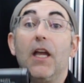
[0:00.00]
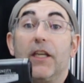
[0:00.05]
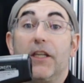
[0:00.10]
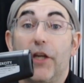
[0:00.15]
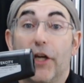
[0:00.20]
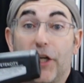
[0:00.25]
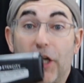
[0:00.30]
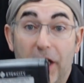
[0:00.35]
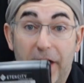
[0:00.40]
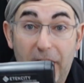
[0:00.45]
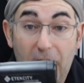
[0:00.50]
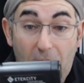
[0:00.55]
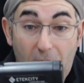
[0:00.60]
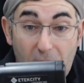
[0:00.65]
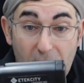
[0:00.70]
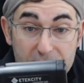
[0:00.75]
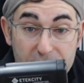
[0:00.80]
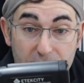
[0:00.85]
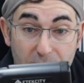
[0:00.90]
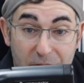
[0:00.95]
You're going to
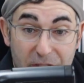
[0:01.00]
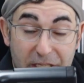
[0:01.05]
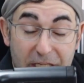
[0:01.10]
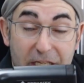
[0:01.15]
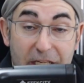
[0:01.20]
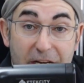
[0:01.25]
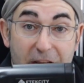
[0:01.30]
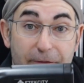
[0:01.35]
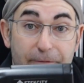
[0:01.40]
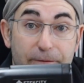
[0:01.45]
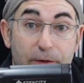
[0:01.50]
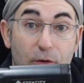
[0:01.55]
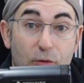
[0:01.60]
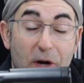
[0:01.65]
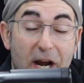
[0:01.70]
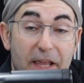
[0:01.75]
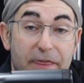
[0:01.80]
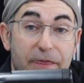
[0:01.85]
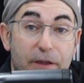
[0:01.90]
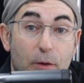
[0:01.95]
also need an
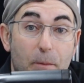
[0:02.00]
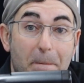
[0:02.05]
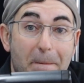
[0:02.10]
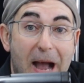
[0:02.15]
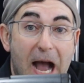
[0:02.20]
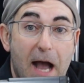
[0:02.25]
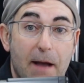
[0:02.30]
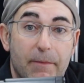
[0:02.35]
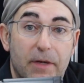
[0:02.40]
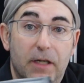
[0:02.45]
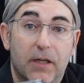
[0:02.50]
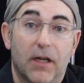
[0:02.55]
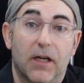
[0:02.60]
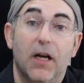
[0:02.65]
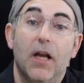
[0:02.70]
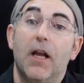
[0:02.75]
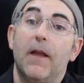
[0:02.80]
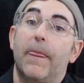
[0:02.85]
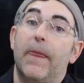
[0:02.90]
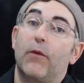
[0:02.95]
infrared thermometer.